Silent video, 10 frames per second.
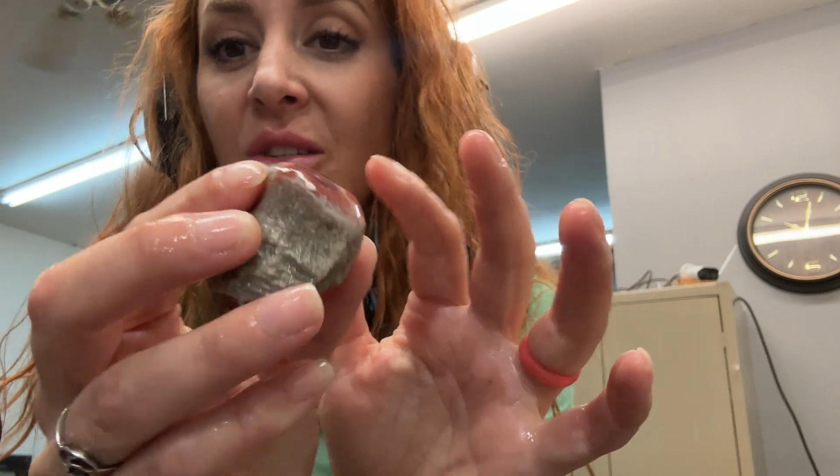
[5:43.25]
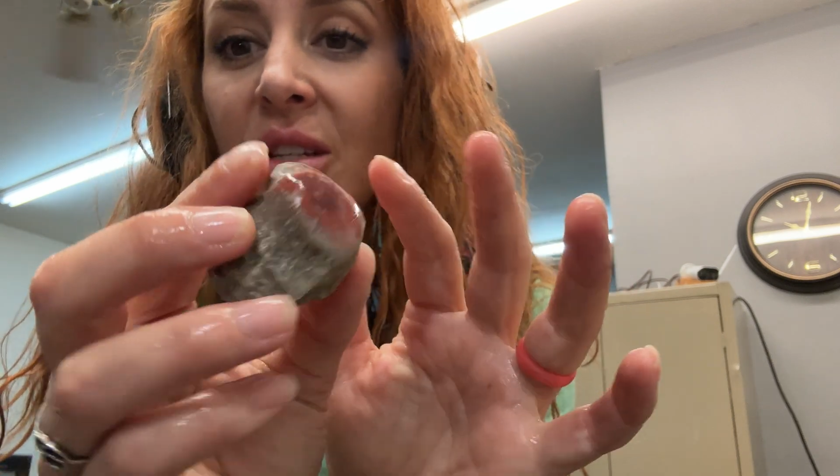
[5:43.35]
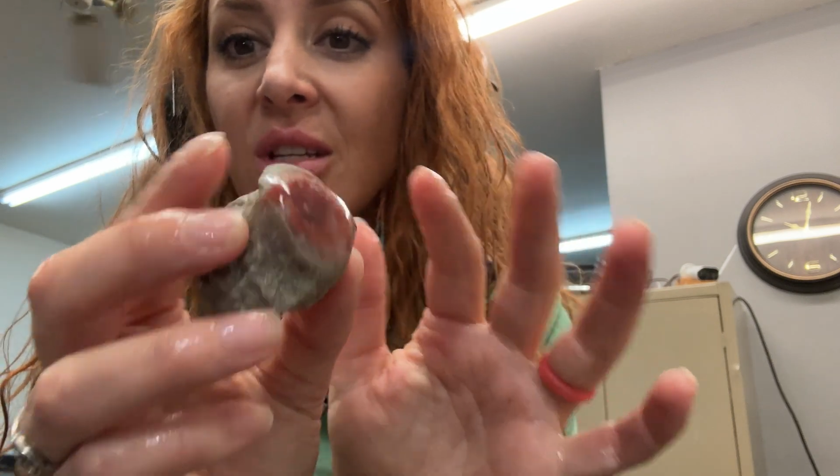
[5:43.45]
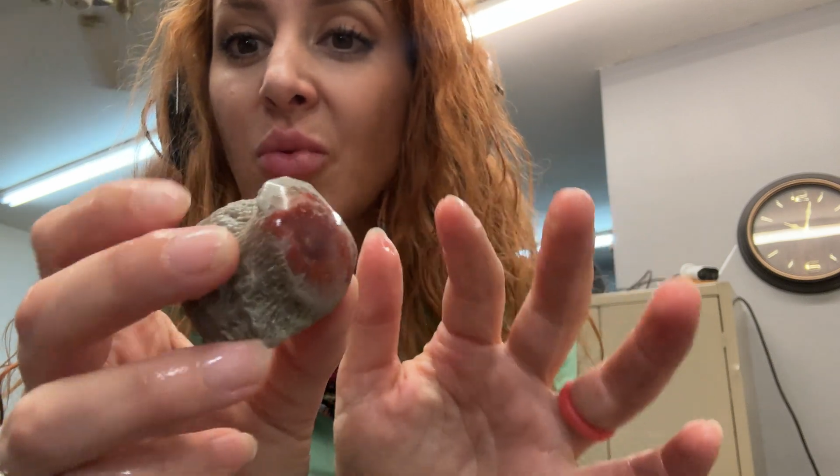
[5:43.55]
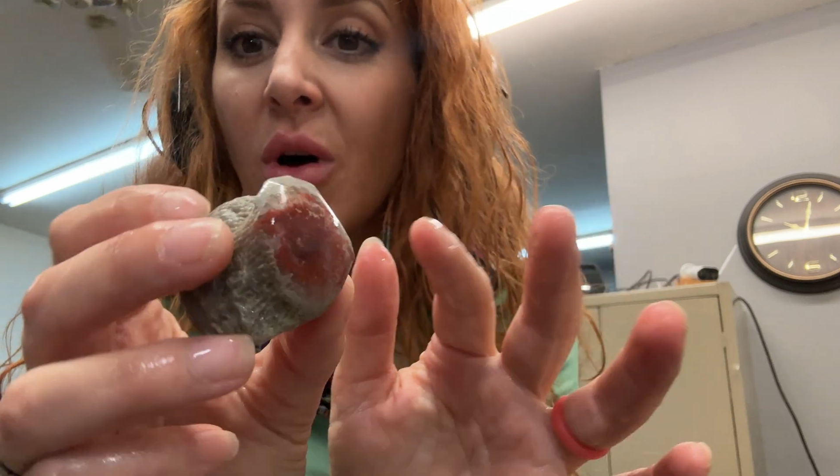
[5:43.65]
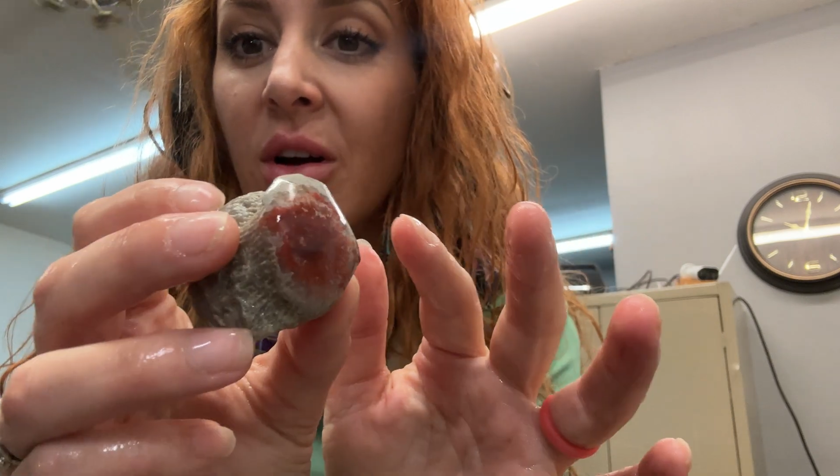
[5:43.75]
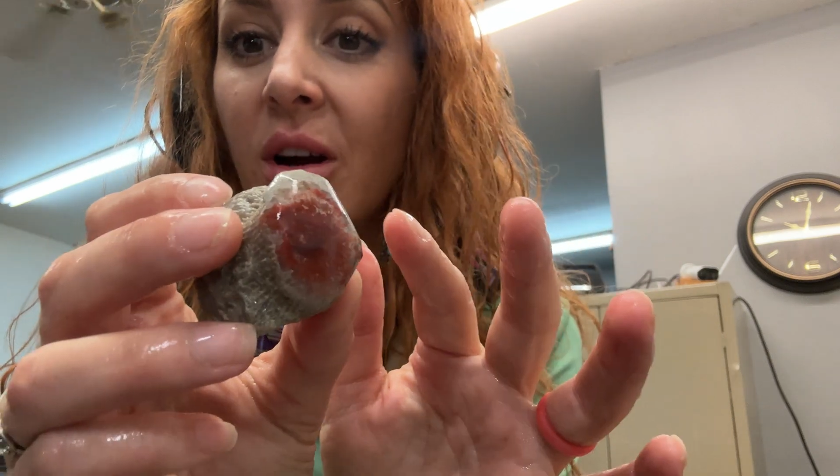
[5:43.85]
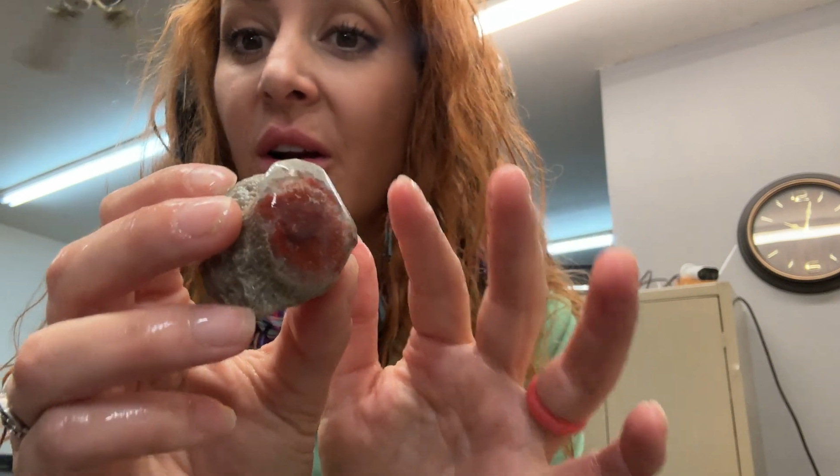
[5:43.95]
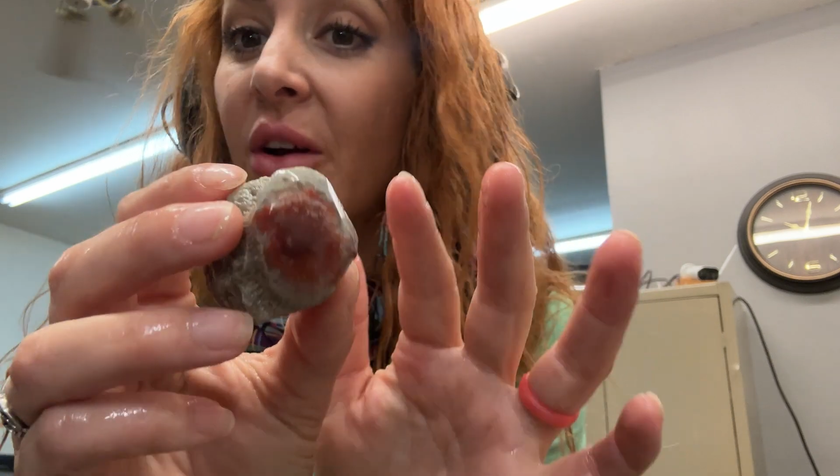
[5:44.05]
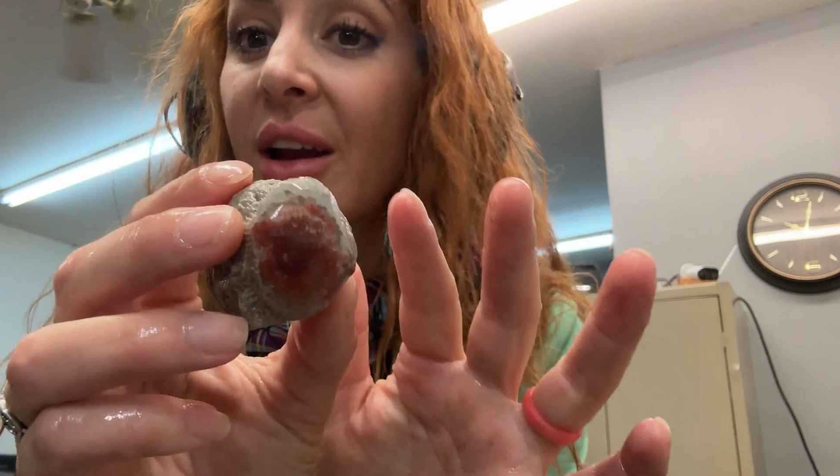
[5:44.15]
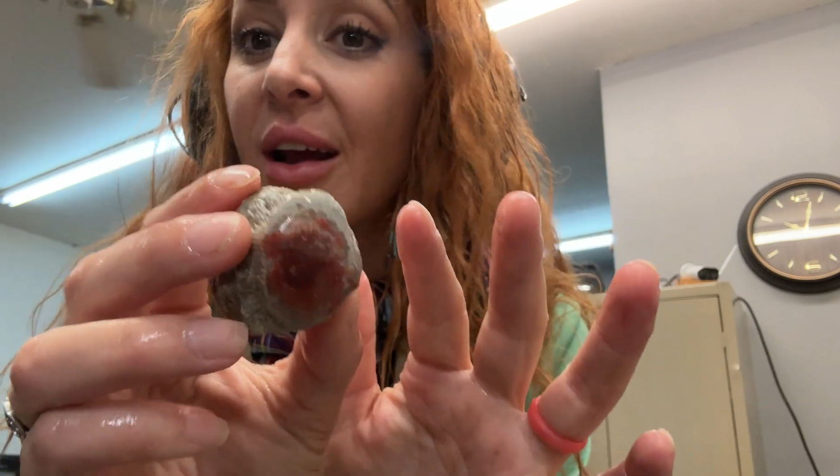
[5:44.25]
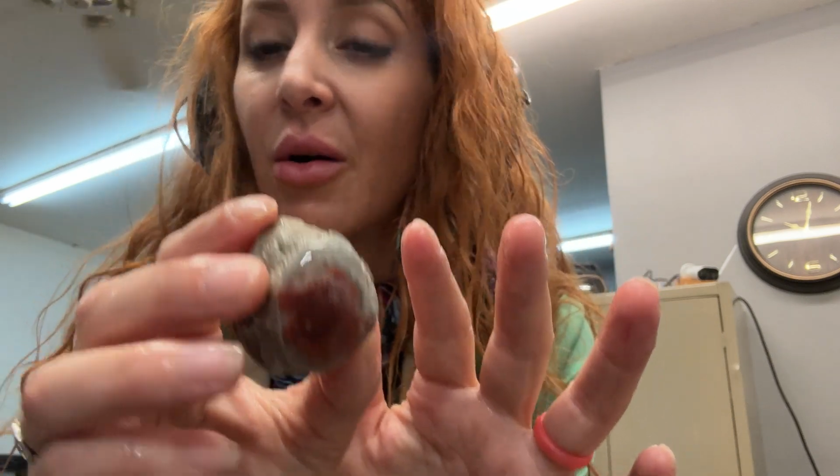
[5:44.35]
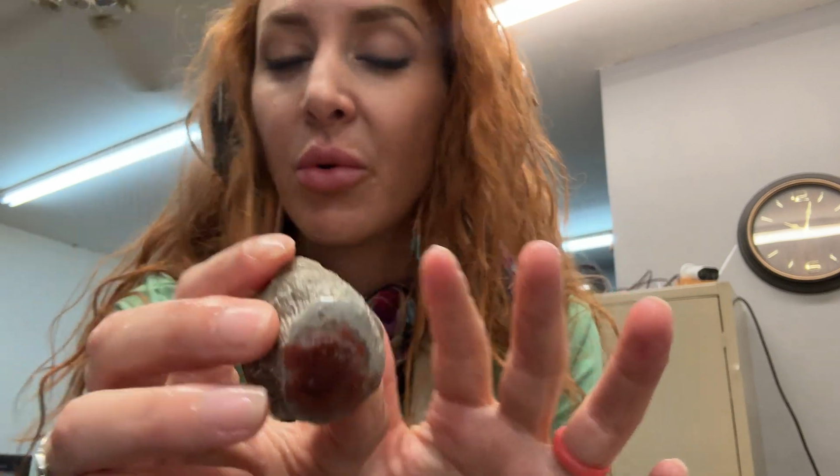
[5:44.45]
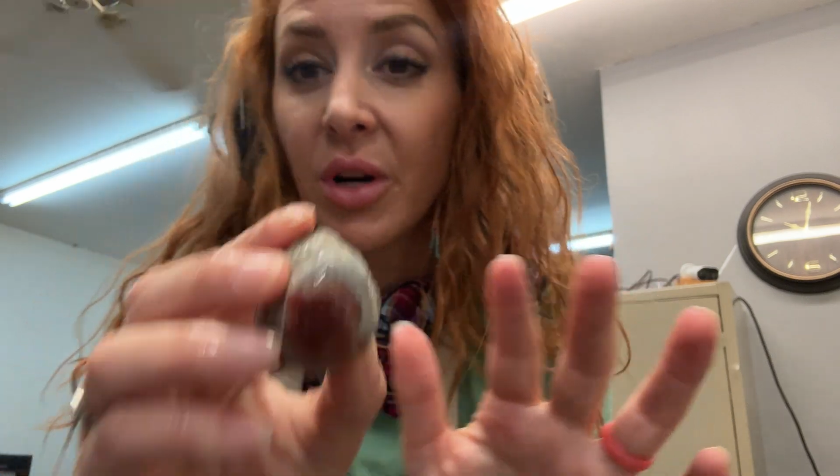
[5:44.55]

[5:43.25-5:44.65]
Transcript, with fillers: just has water on it right now.